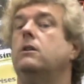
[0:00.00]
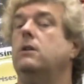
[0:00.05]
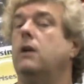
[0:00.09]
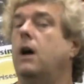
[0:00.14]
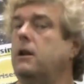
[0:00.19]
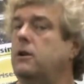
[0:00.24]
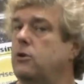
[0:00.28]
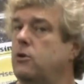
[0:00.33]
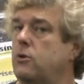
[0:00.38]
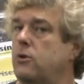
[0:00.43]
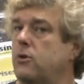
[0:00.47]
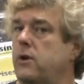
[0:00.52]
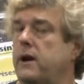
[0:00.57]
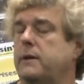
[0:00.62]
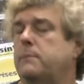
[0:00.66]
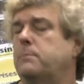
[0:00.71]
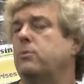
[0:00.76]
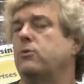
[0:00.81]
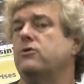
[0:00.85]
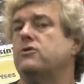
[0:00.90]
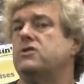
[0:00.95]
Not
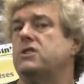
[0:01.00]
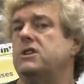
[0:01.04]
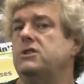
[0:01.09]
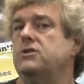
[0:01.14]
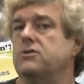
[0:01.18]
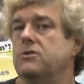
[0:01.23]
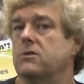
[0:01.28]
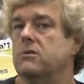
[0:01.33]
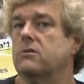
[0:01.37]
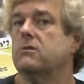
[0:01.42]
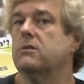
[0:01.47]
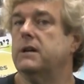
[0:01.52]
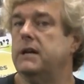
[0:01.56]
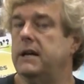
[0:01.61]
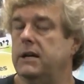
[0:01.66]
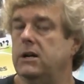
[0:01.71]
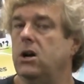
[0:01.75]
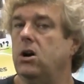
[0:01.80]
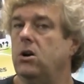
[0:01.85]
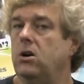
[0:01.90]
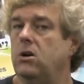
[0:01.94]
correct procedure
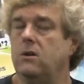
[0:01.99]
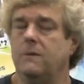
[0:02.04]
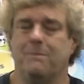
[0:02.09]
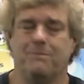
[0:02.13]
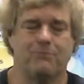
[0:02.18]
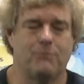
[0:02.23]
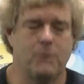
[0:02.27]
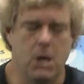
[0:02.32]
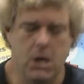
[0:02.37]
at all.